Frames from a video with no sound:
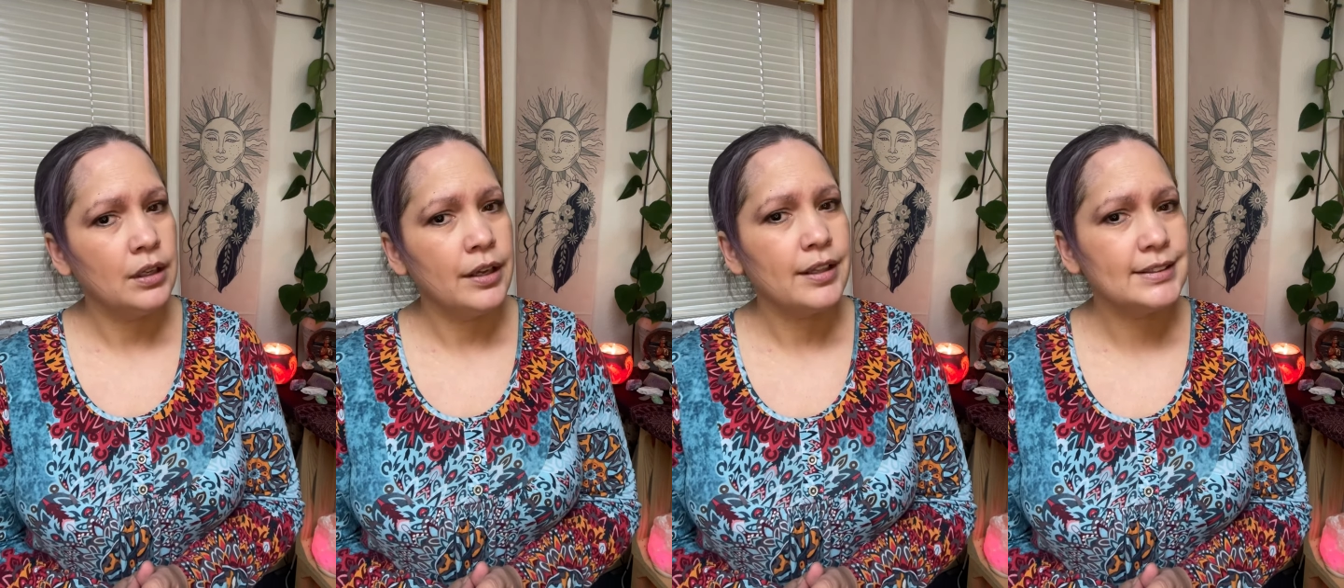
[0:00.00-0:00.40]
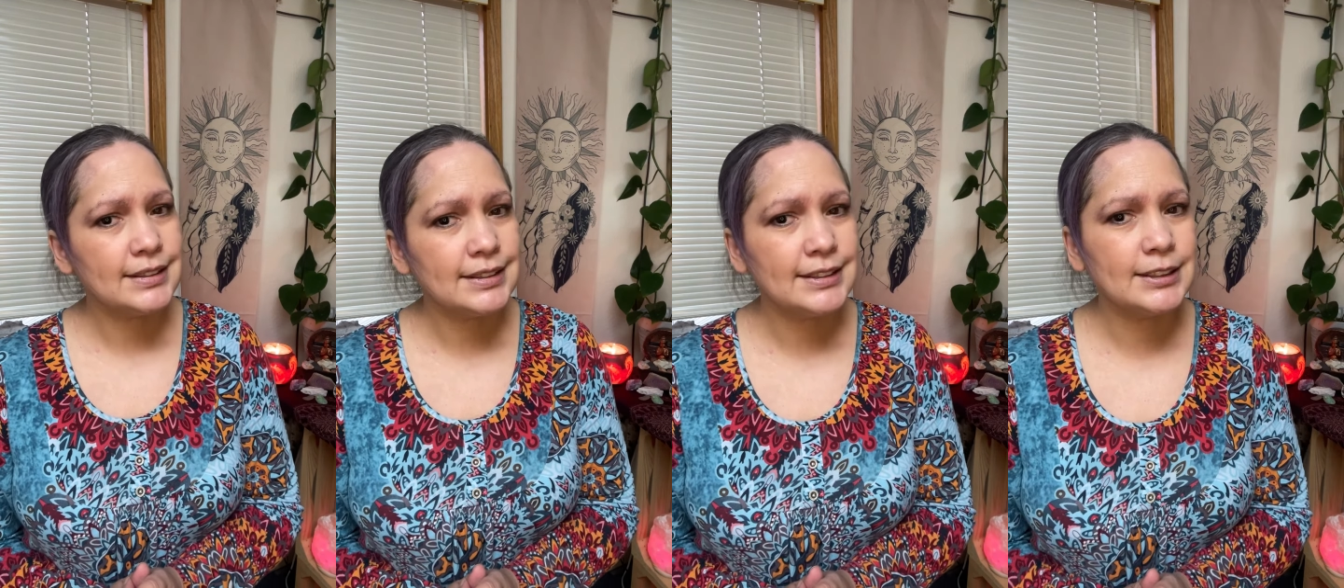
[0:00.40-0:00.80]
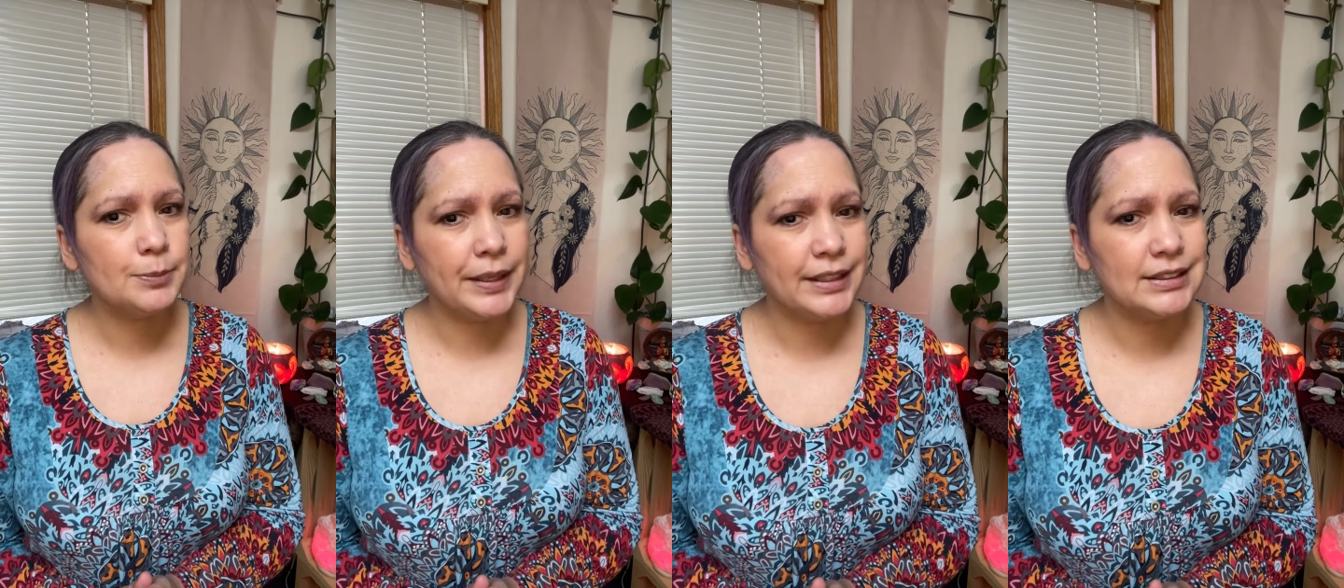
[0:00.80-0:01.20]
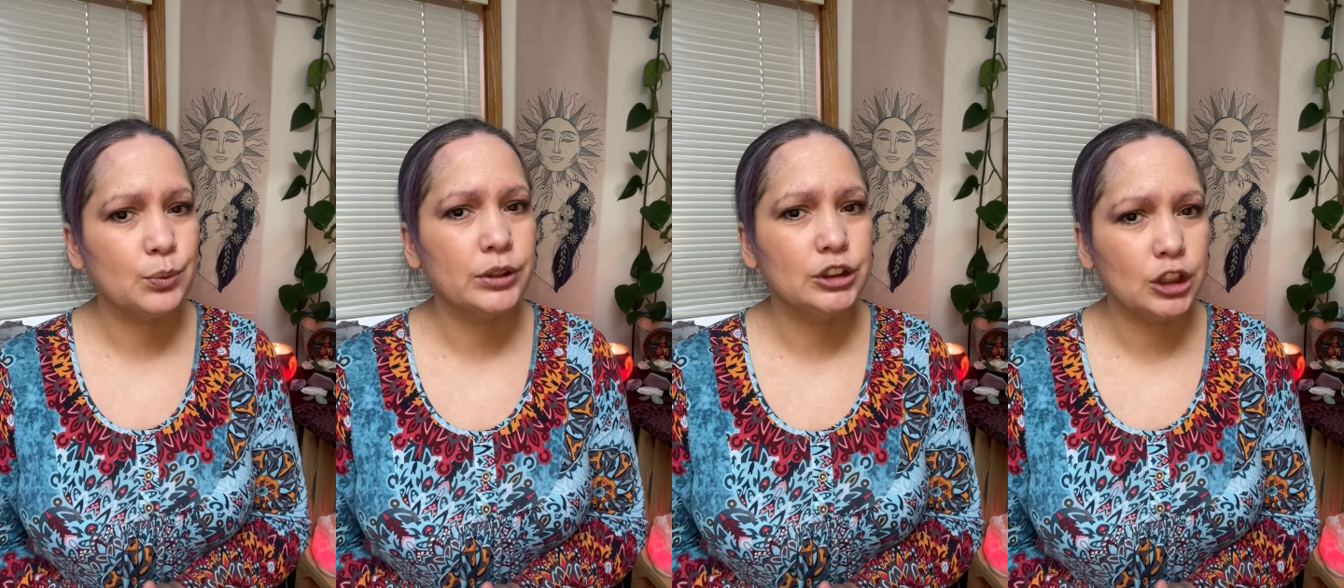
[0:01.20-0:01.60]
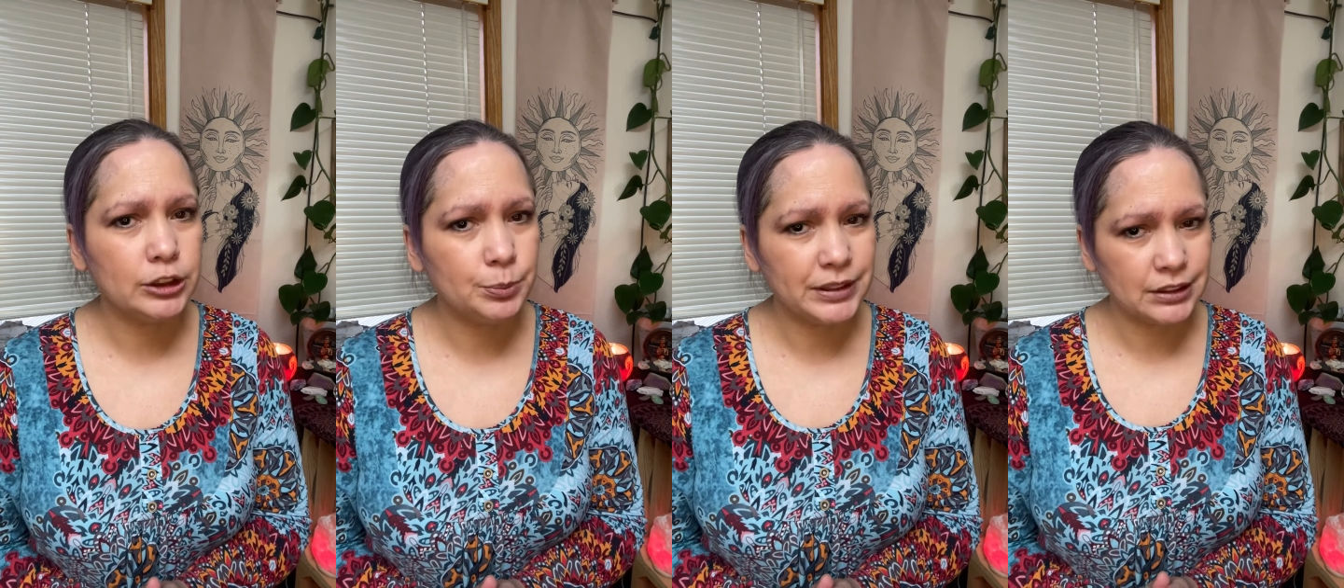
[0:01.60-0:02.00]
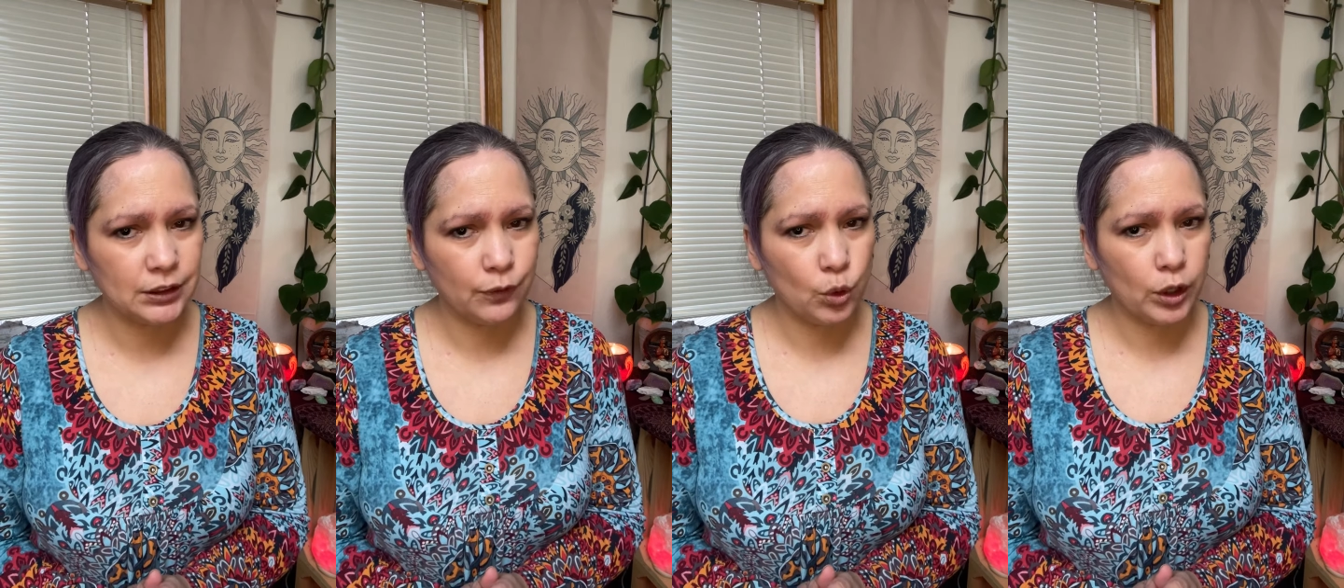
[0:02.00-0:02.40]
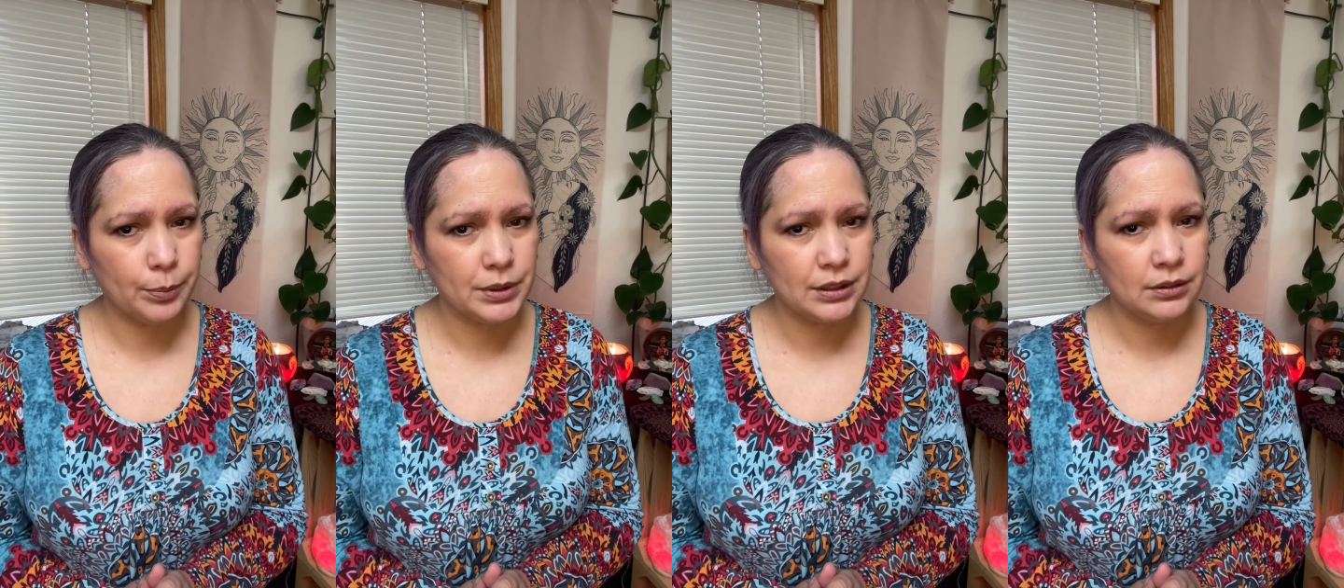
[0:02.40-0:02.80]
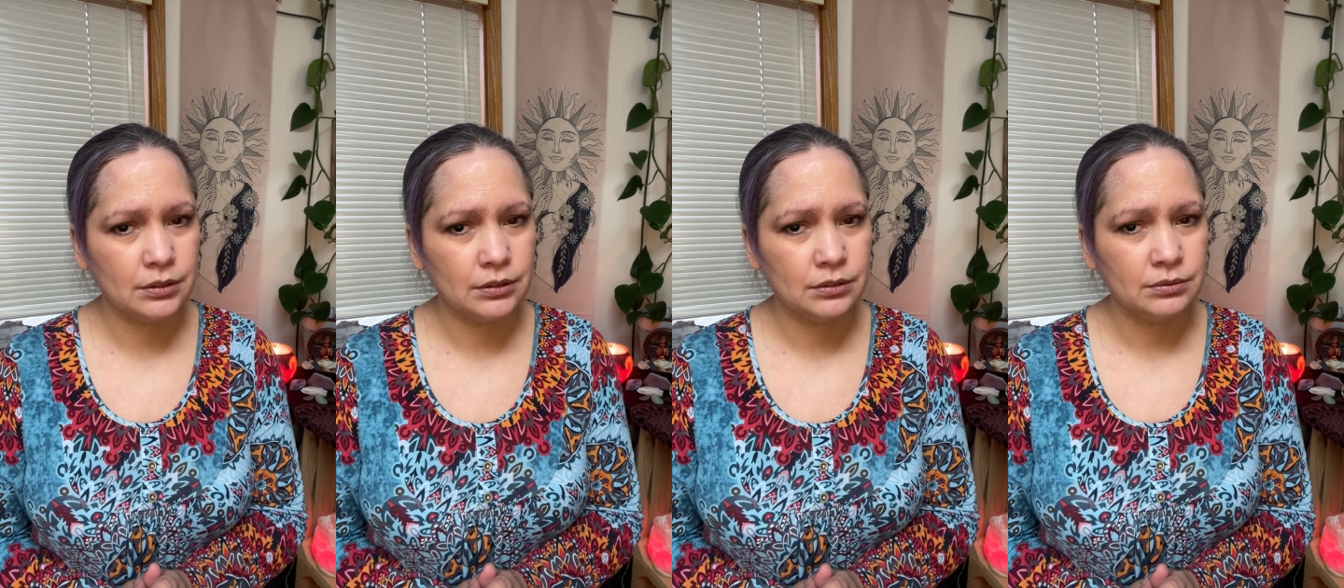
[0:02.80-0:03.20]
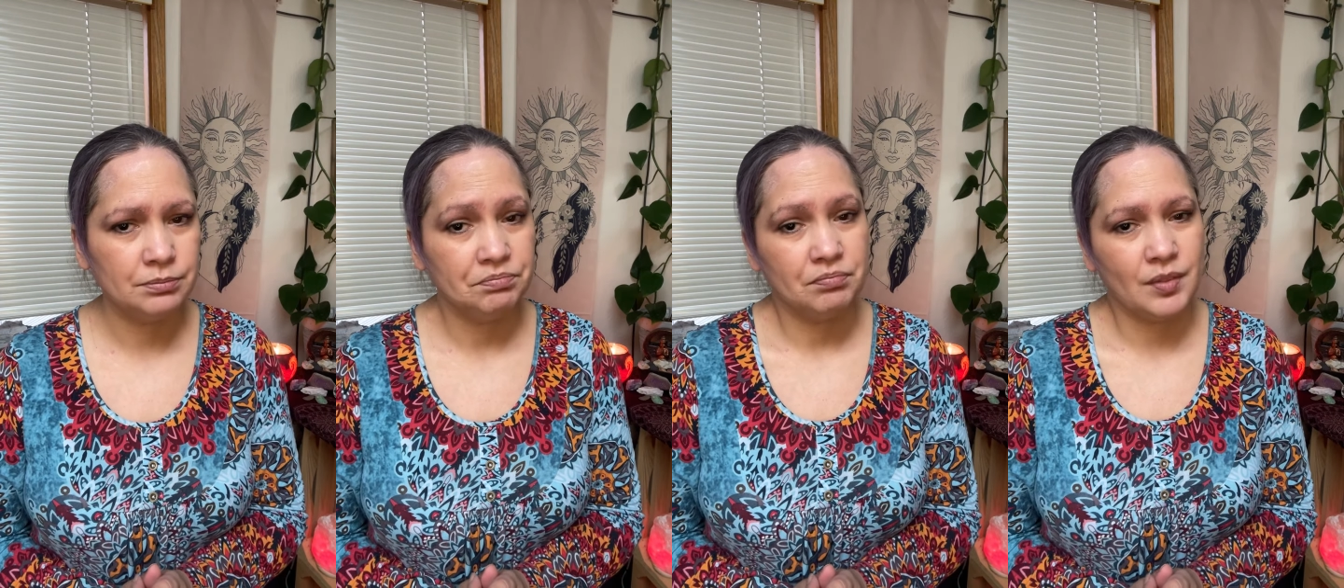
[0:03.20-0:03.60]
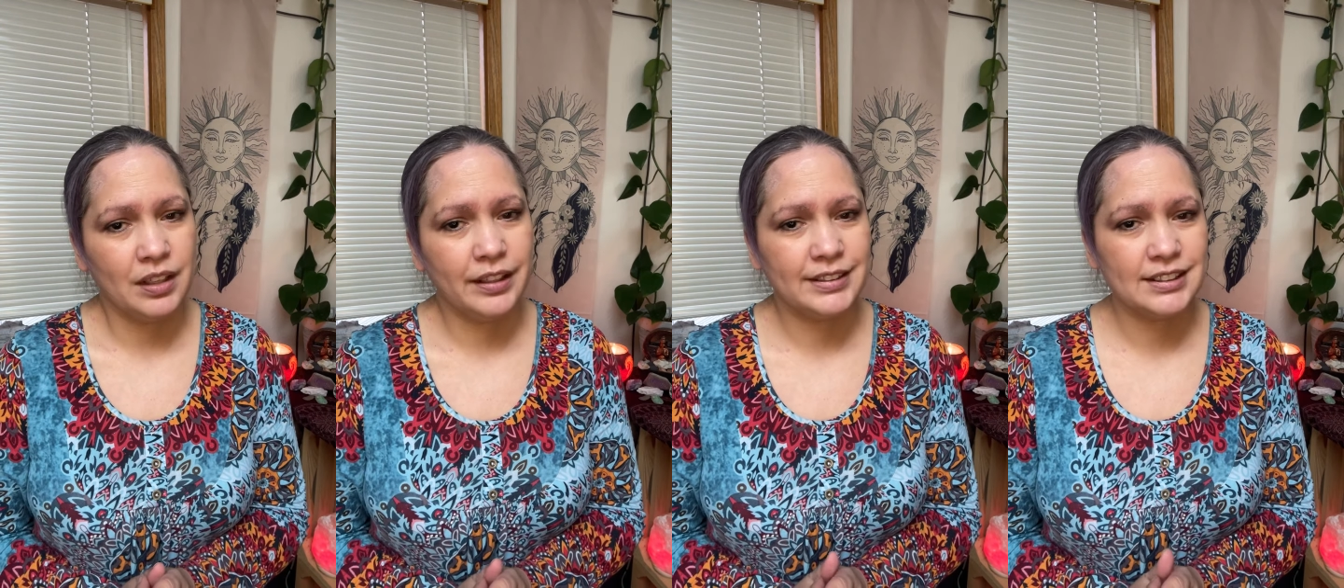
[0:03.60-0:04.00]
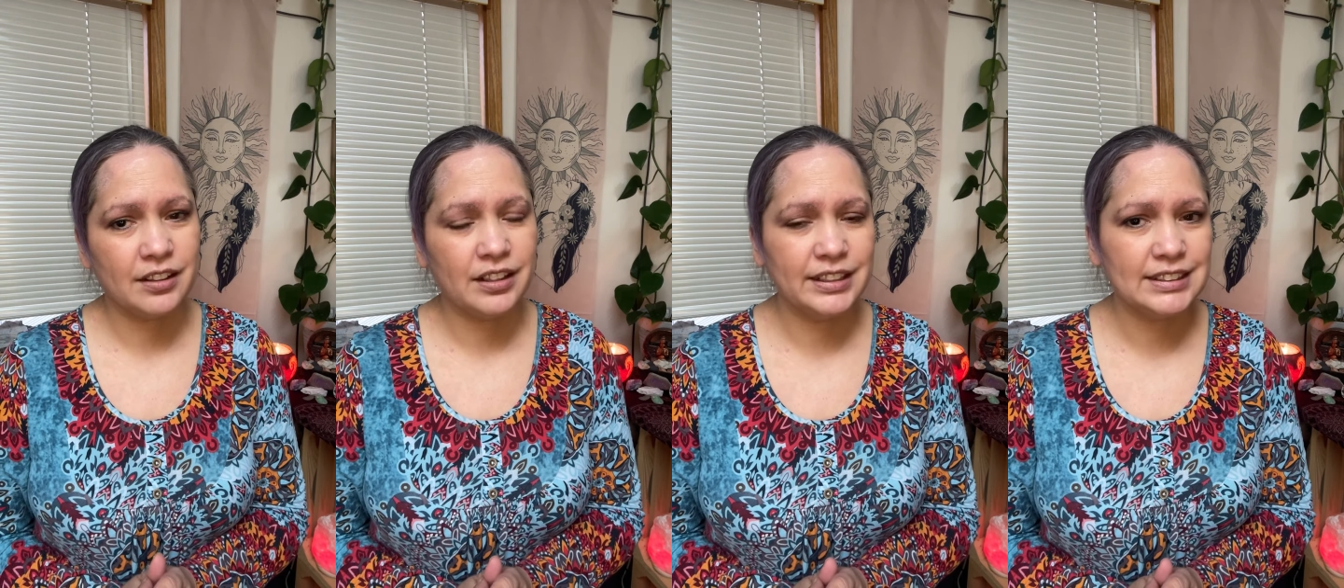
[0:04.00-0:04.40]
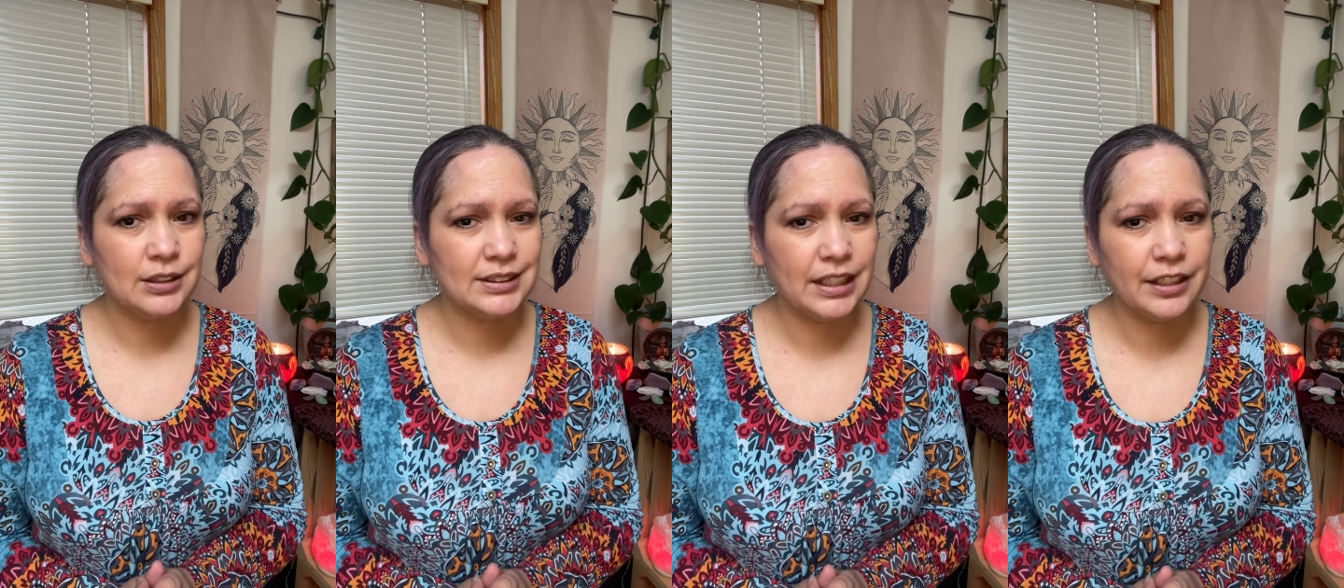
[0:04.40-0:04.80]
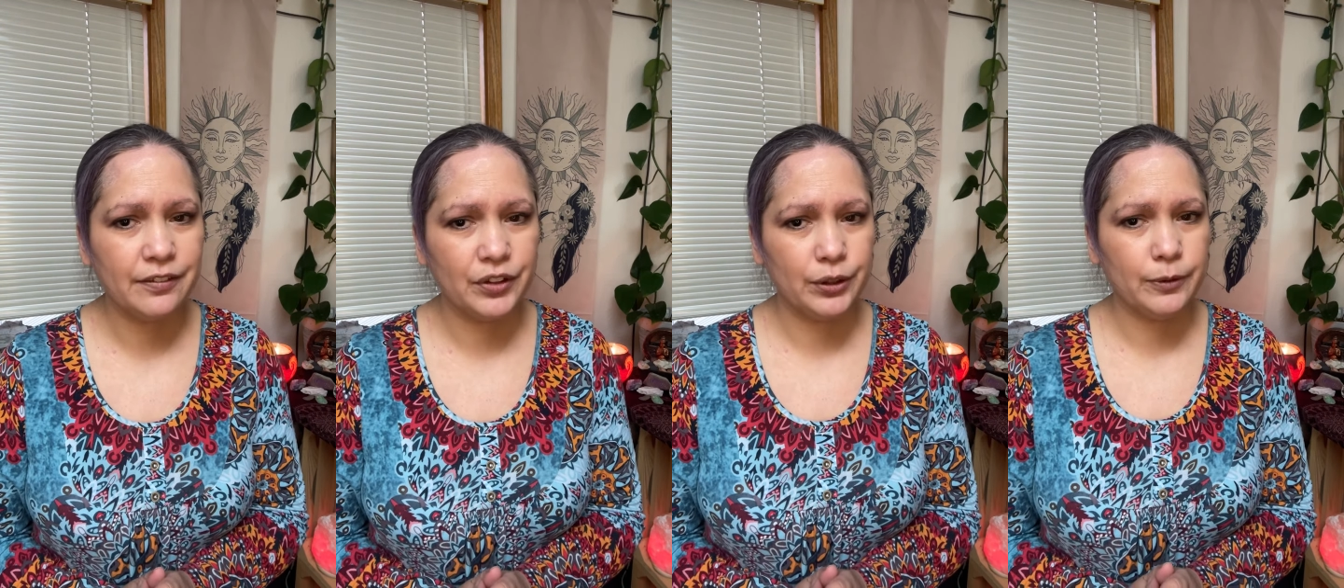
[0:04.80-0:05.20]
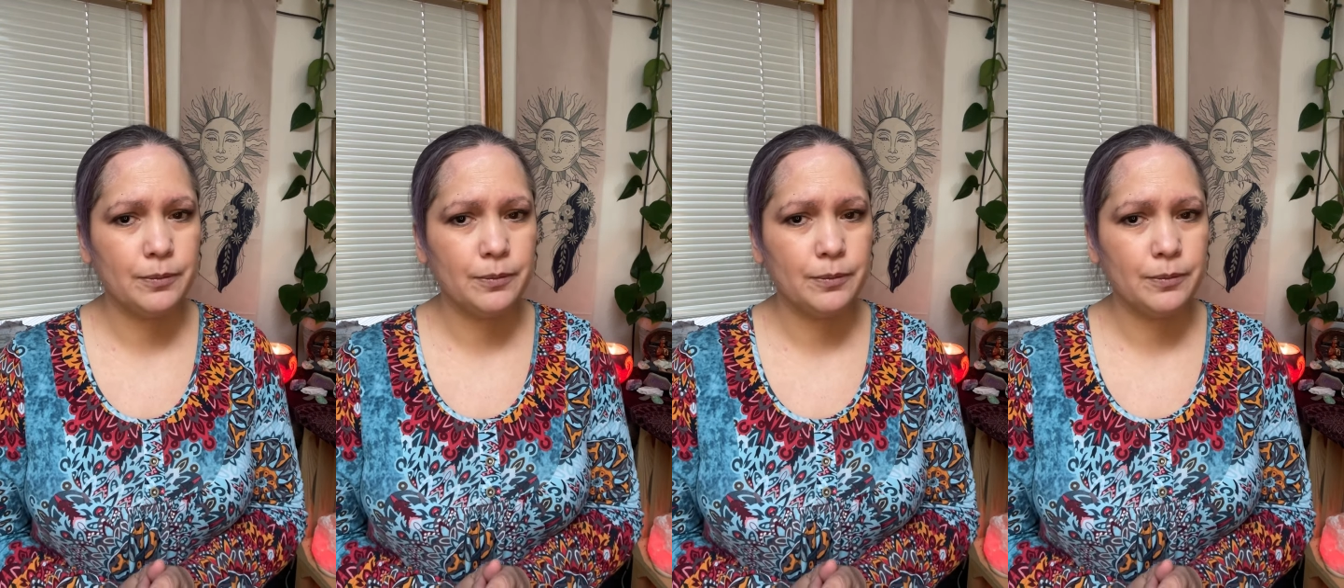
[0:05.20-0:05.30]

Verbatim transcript: This is the space where judgments are formed against the things outside of you.